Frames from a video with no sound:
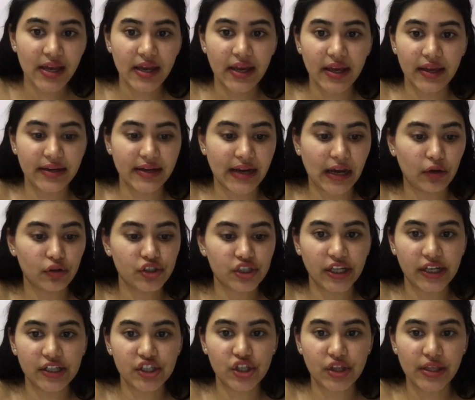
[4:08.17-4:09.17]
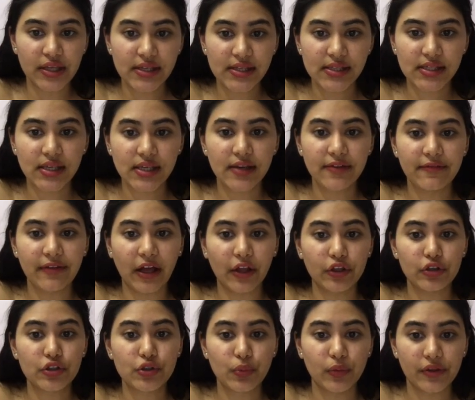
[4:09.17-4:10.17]
And now change this value
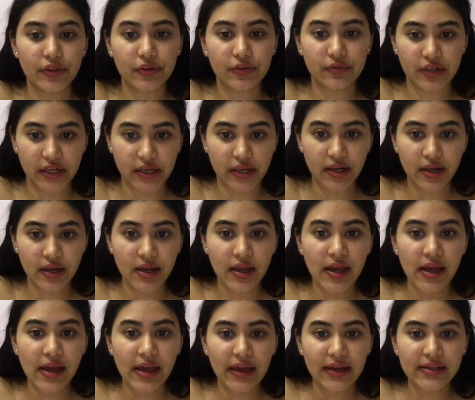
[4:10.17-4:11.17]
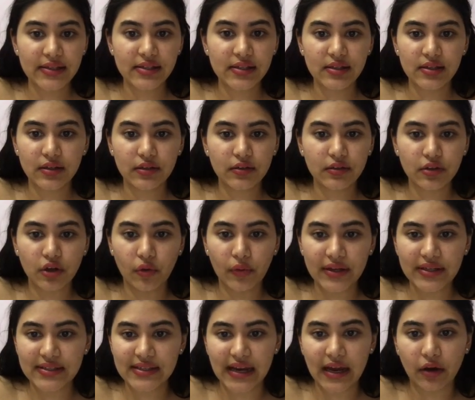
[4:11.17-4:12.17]
to a 3. And going
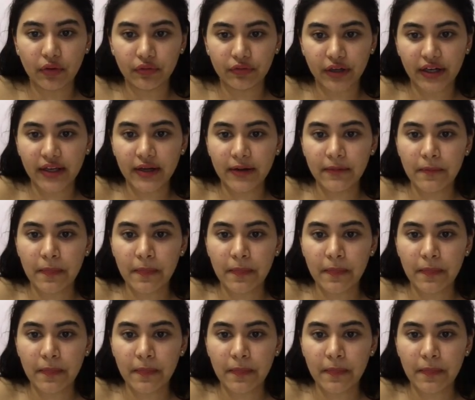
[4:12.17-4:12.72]
down, right,